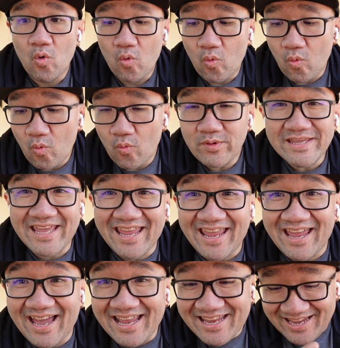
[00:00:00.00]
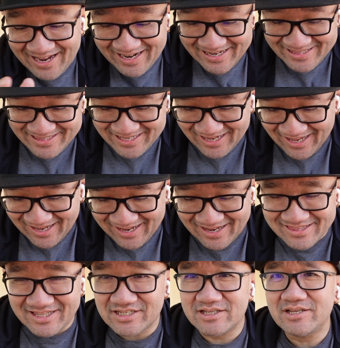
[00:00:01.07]
Oh yeah, I got it. I got
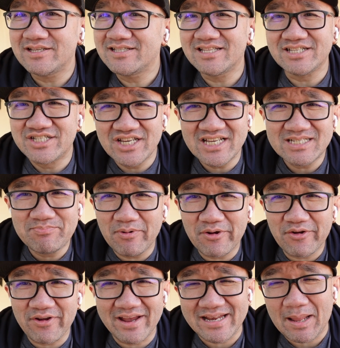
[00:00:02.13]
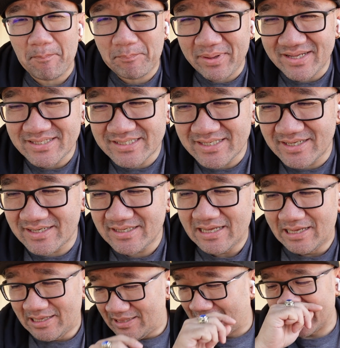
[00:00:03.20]
this cheeseburger and the pizza.
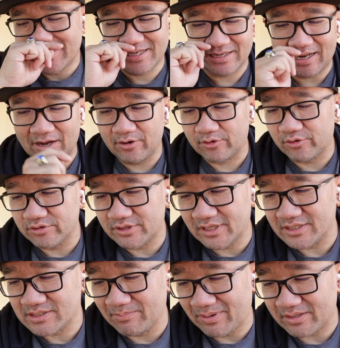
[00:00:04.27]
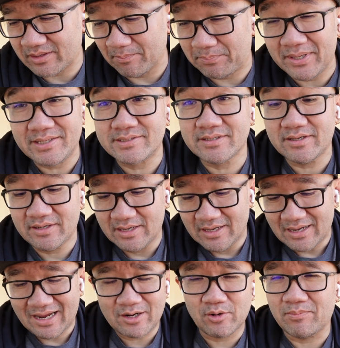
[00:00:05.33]
Like I said, I heard good things about the pizza. I
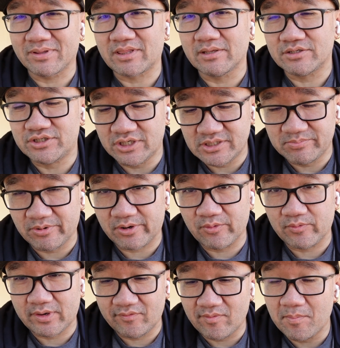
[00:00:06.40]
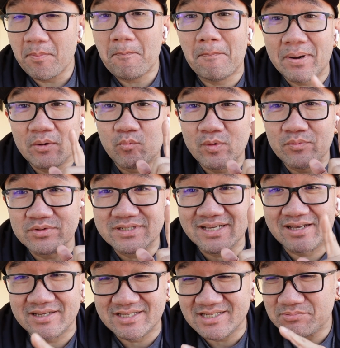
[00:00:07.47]
don't know about the cheeseburger or whatever, but we will see,
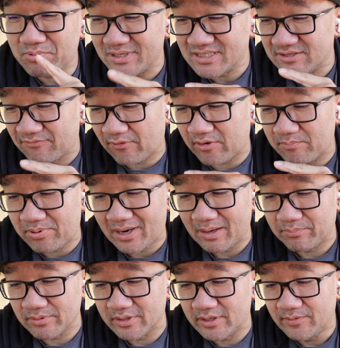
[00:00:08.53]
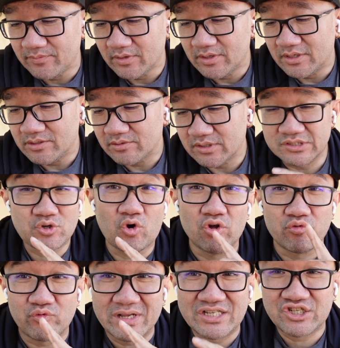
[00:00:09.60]
because this place is very popular. It's
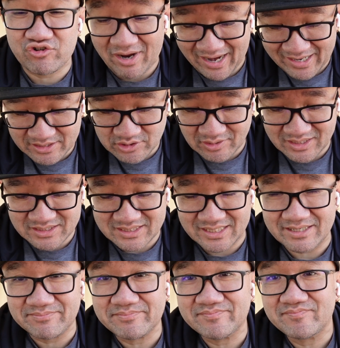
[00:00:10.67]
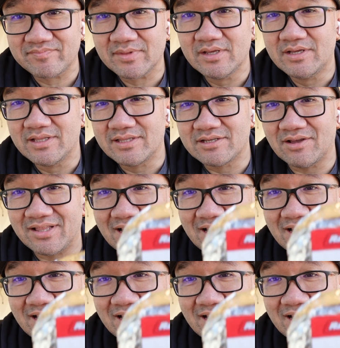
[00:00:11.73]
called Racetrack, so let's see. So